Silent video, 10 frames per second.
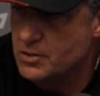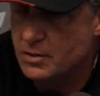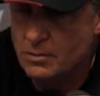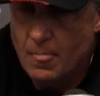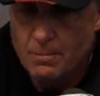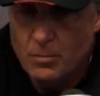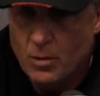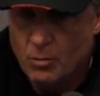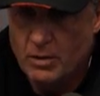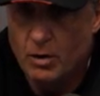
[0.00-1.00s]
and
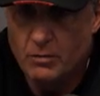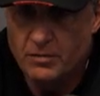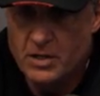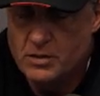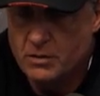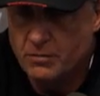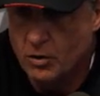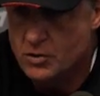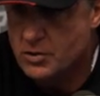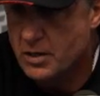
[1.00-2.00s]
we all face
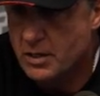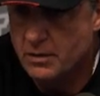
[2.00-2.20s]
adversity